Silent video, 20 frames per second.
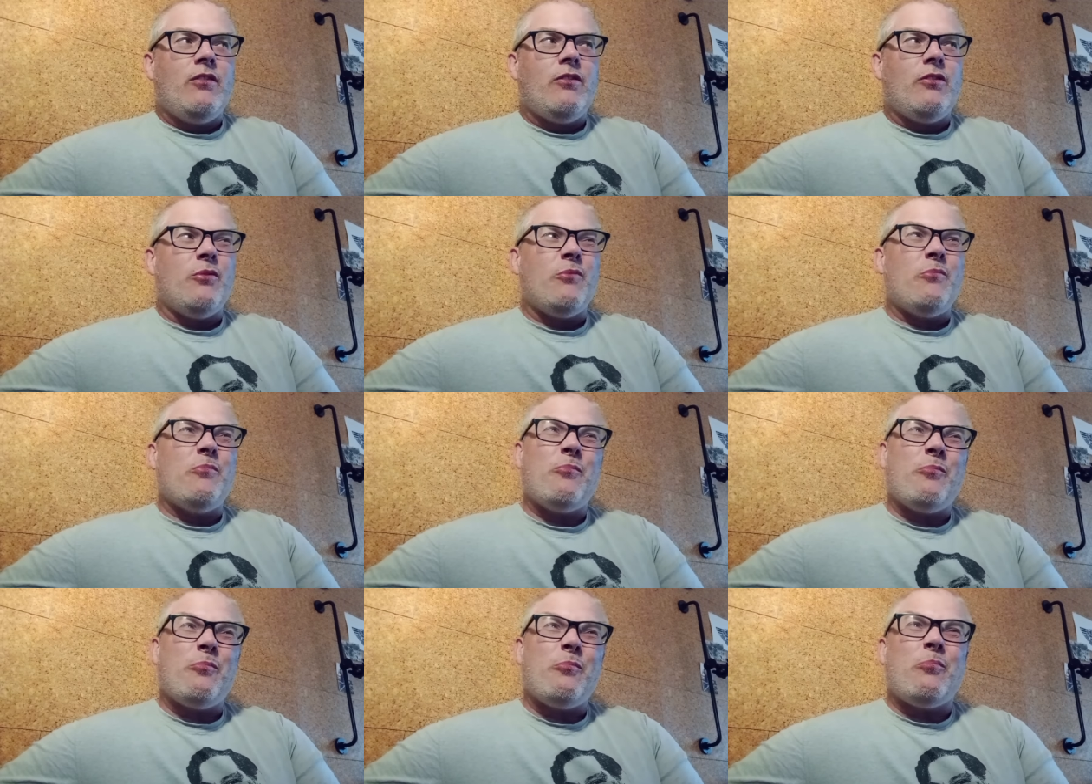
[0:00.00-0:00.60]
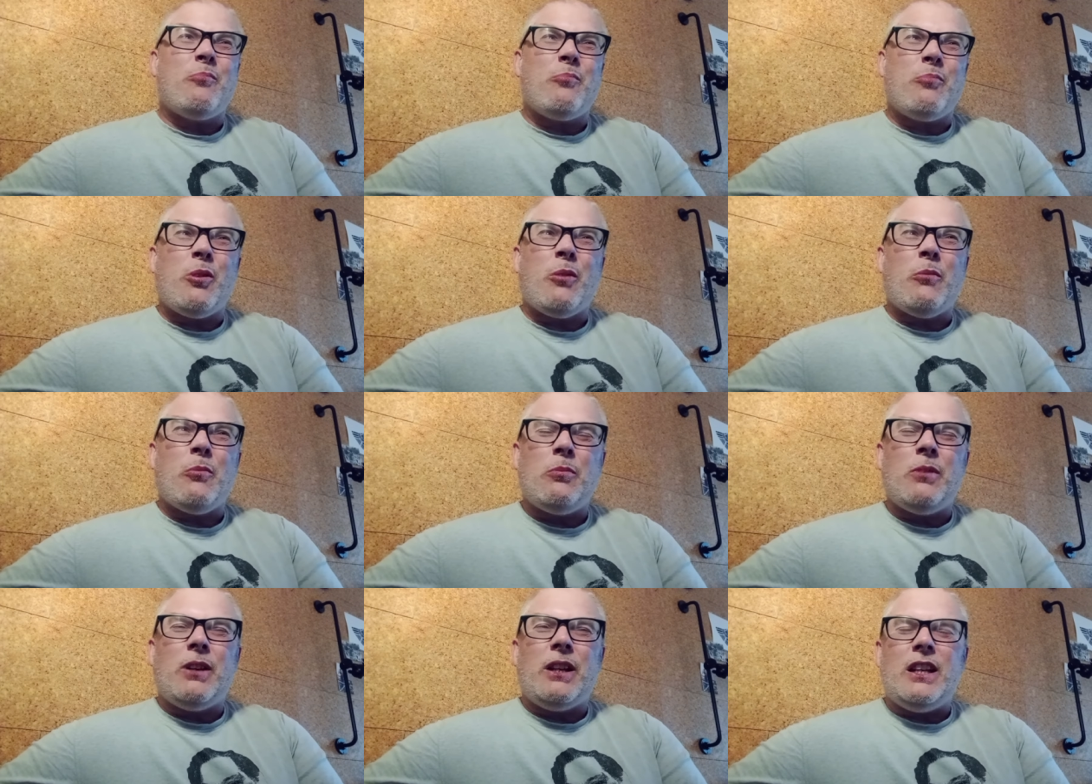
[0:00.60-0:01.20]
that
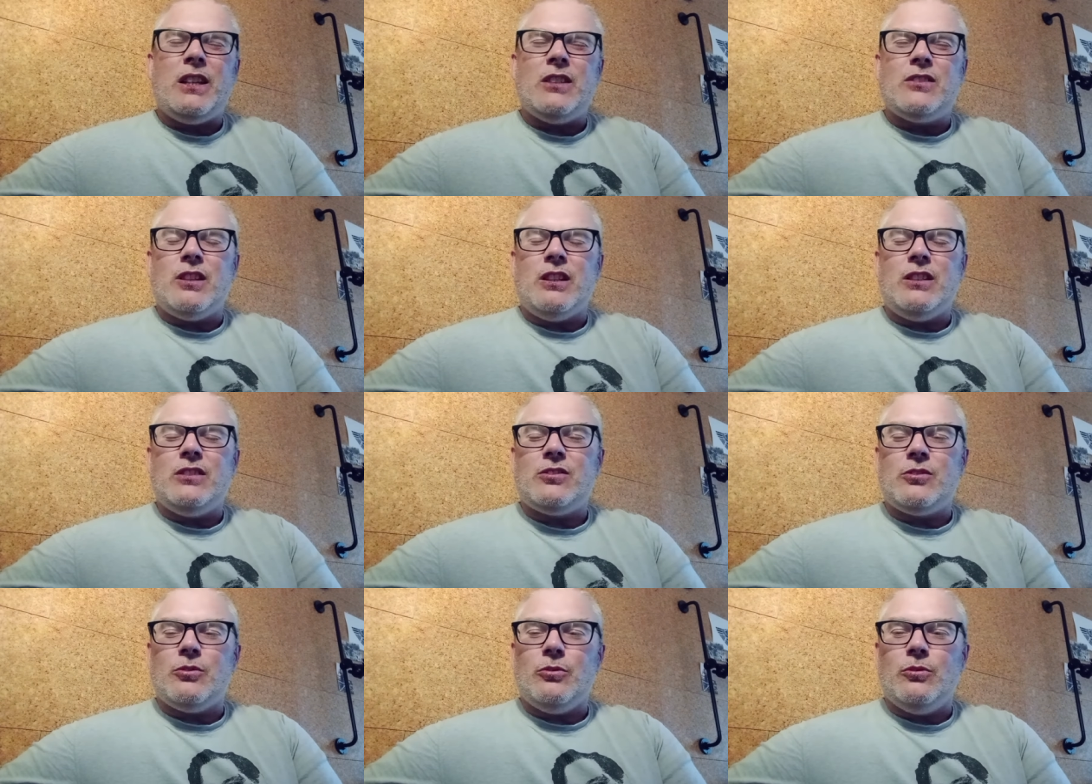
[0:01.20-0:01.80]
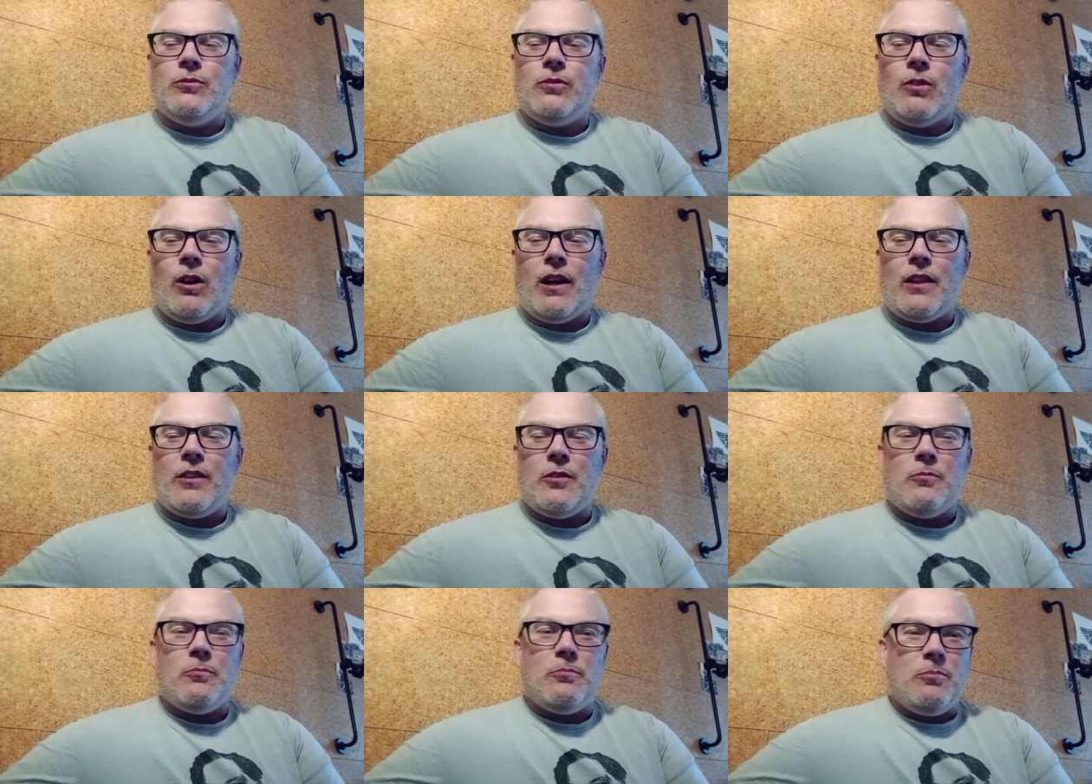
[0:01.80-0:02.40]
probably is is sort of
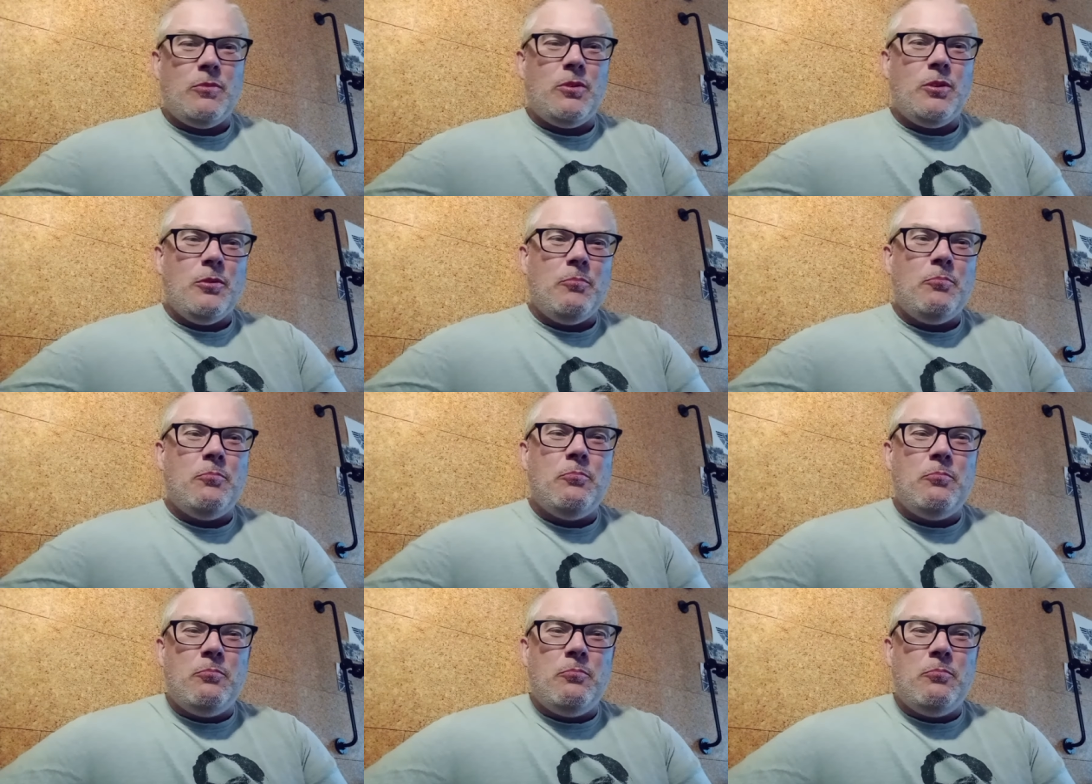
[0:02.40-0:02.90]
like the the